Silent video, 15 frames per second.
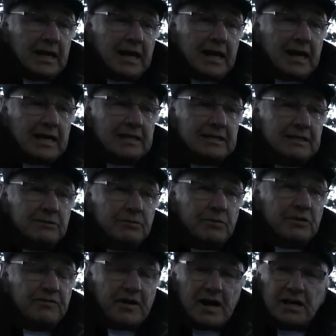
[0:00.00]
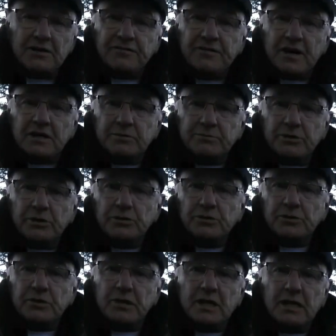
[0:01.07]
And we finally found a
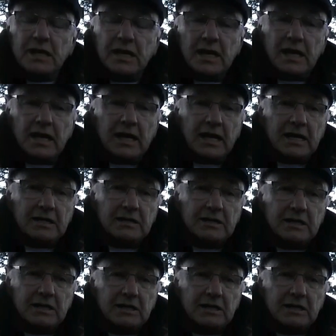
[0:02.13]
boat, and